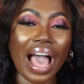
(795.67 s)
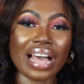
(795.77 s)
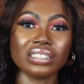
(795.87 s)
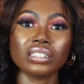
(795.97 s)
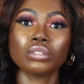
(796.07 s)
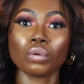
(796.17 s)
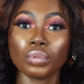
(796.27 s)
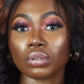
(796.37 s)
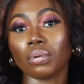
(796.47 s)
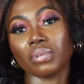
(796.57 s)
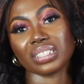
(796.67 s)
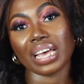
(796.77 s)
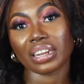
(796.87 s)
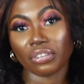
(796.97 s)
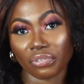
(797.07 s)
and they told me some of the
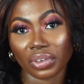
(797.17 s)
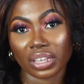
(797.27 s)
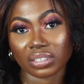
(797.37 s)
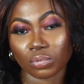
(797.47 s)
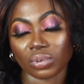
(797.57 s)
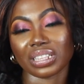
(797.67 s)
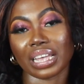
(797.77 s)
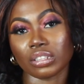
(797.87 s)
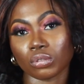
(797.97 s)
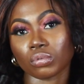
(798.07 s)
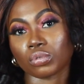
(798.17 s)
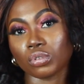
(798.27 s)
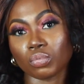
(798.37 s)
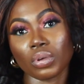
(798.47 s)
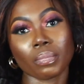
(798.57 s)
side effects was like it was
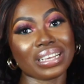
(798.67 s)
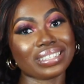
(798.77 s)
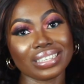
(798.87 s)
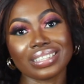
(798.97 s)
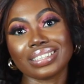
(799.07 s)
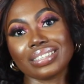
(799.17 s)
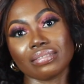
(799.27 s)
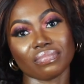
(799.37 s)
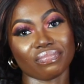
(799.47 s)
going to make my teeth